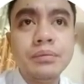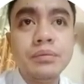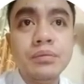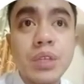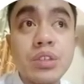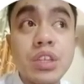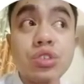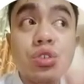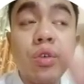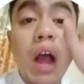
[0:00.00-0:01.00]
Because
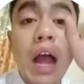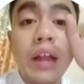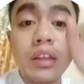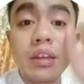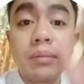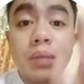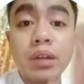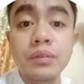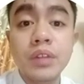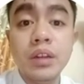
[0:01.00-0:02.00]
it's so hot in the
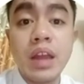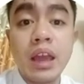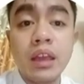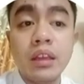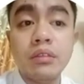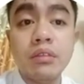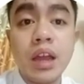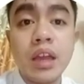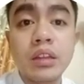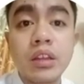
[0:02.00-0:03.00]
middle of the day,
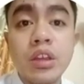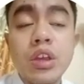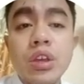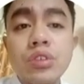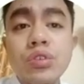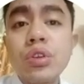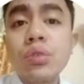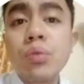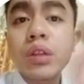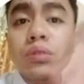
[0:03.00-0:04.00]
right? So you
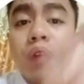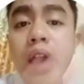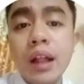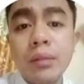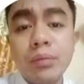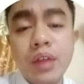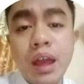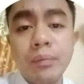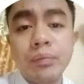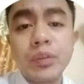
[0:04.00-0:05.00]
want to help
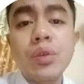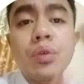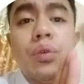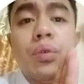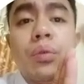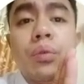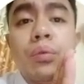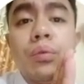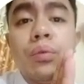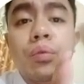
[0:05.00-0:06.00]
them.
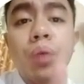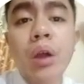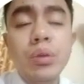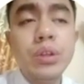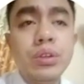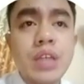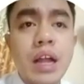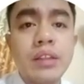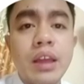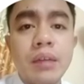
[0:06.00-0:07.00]
What will you
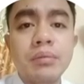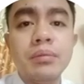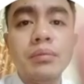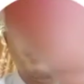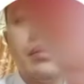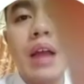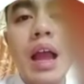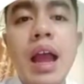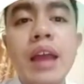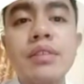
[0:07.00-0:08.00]
tell them?
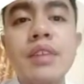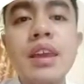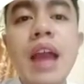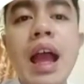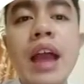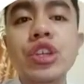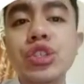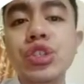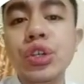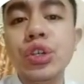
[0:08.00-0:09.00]
I think I
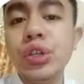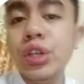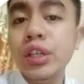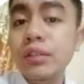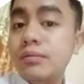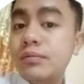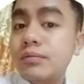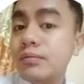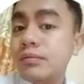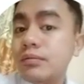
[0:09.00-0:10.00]
should
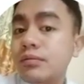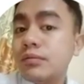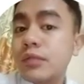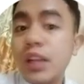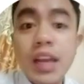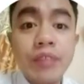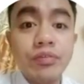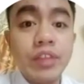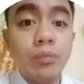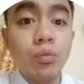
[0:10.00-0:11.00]

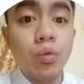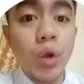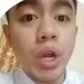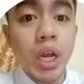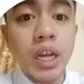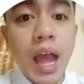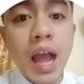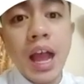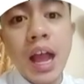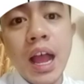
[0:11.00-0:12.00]
let them work
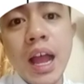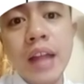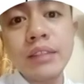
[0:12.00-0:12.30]
at